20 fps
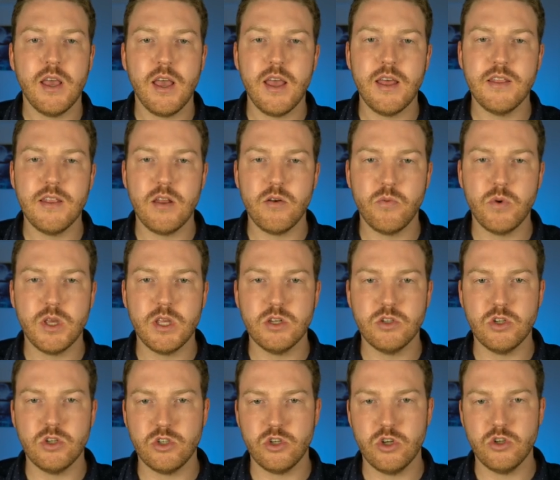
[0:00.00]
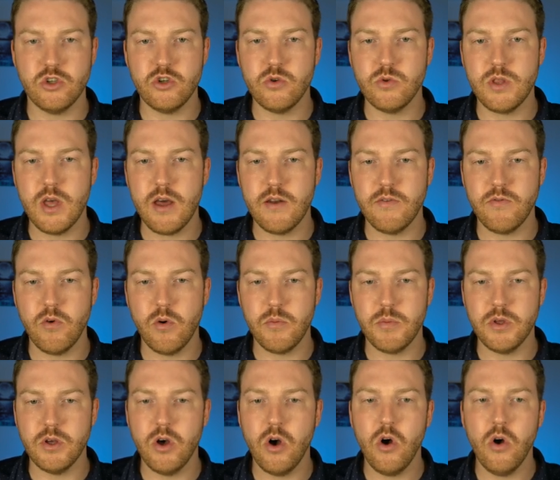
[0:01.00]
And then we can just shoot that
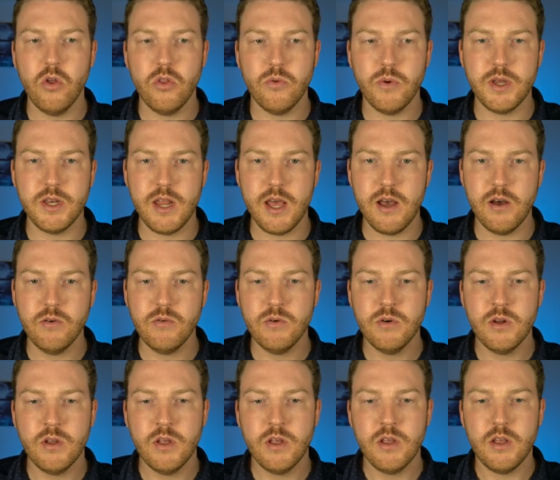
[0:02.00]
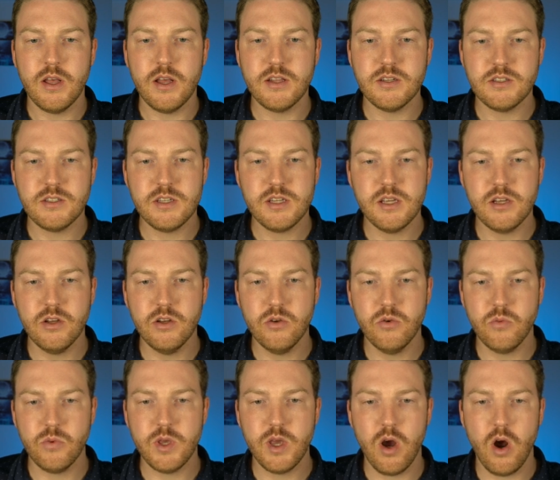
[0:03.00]
formula all the way down until
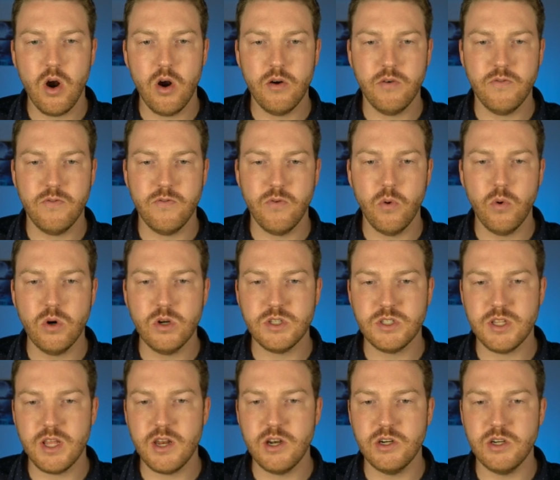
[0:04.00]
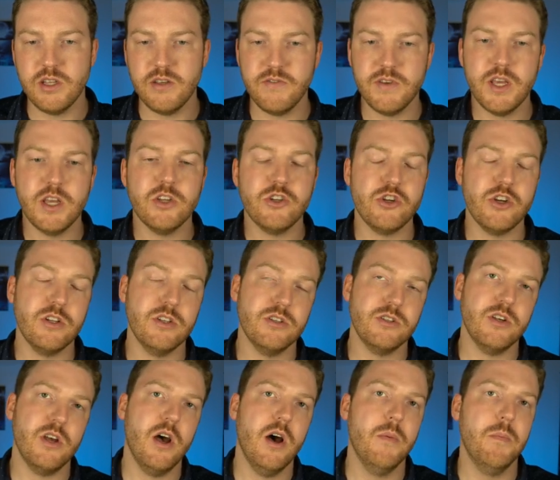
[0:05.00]
we are 4 standard
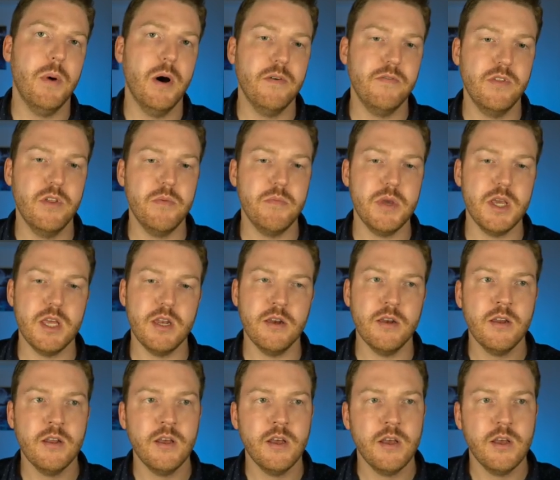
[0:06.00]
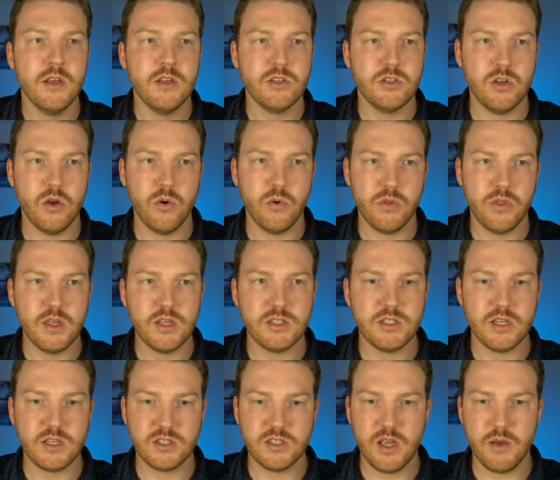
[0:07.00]
deviations above the mean. So
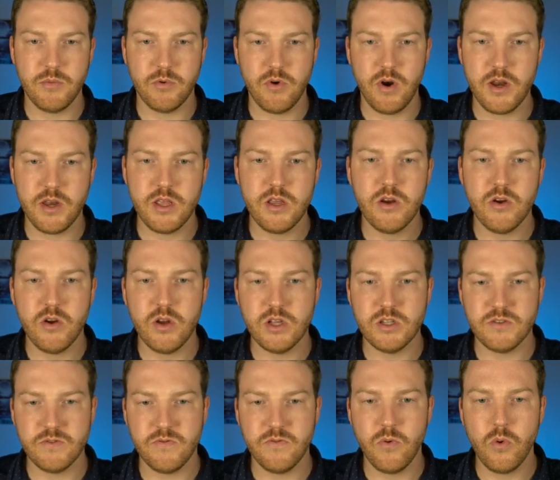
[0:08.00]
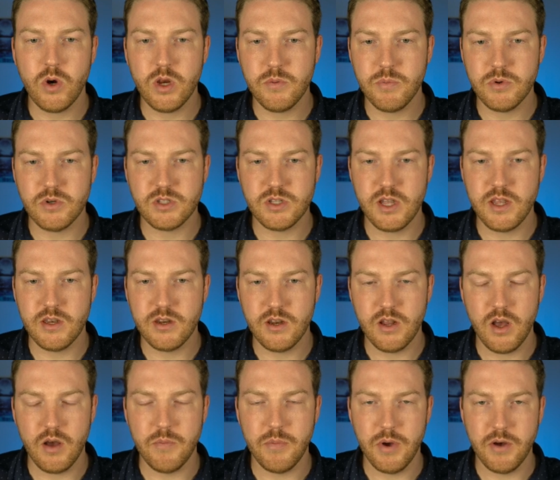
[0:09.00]
this example right here is 40%
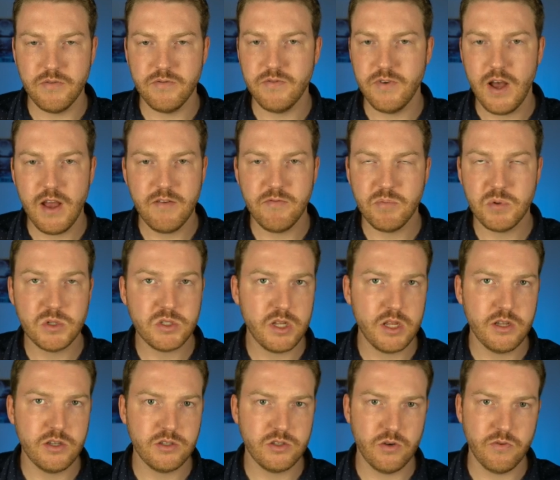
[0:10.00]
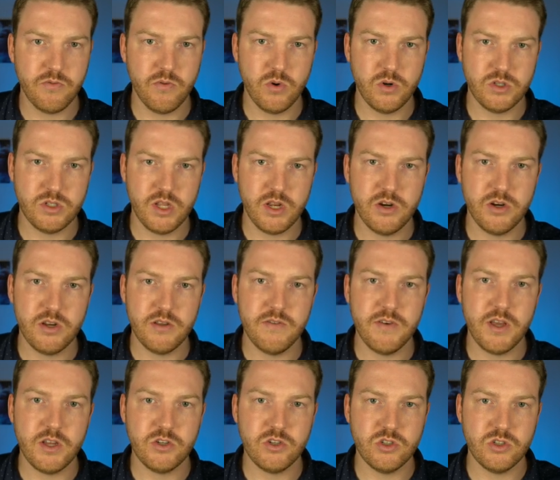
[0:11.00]
above 5%, so 4 standard
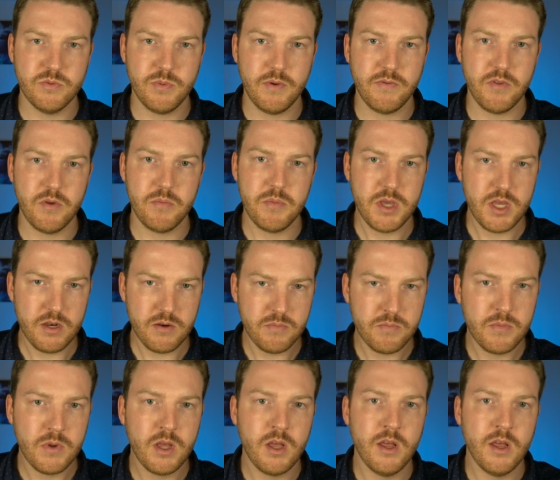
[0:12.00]
deviations above the mean.